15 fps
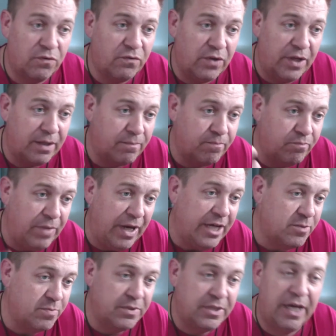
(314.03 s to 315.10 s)
of like
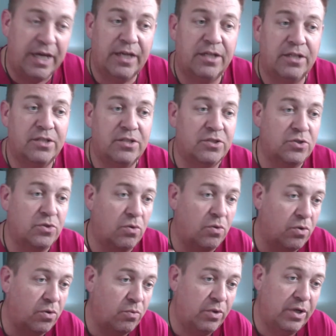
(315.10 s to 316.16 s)
mashed potatoes
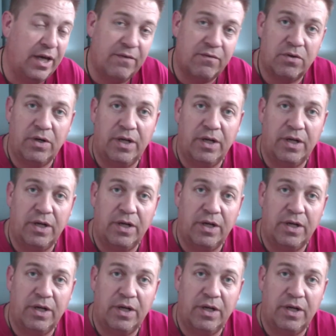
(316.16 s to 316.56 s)
or whatever.